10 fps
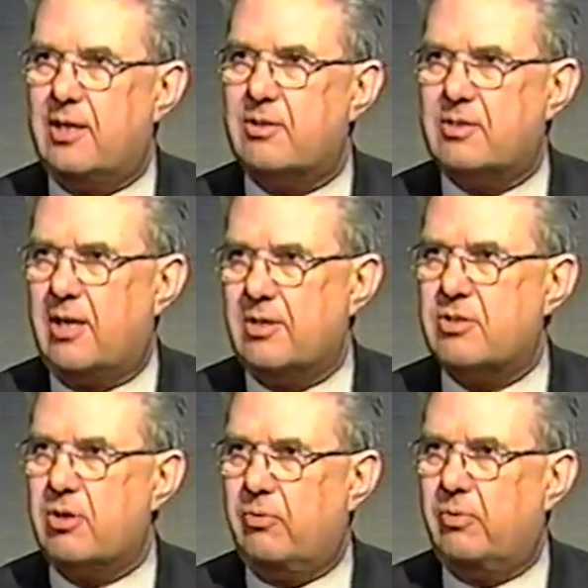you know, it's gotten
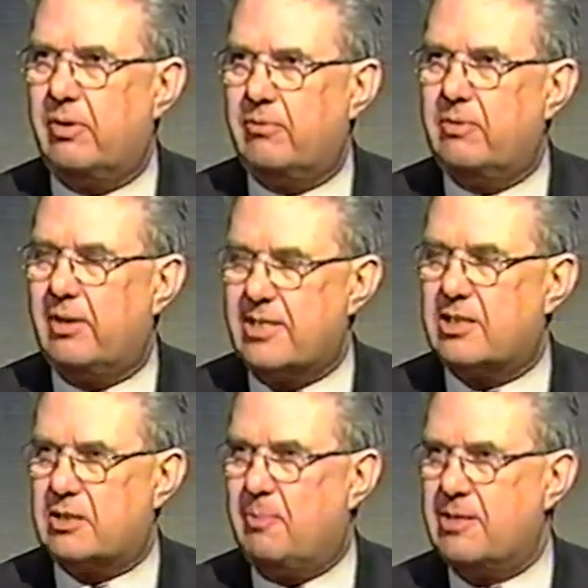so less
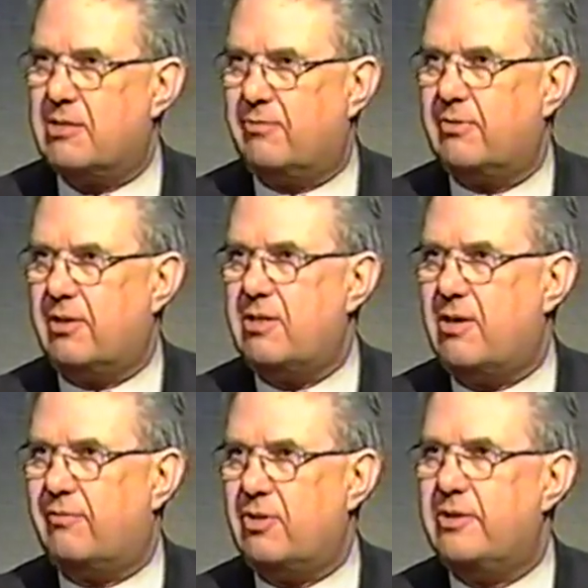expensive year
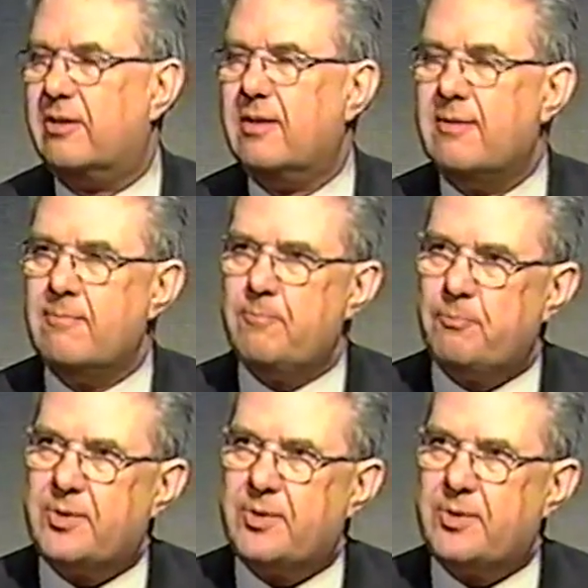after year mm -hmm.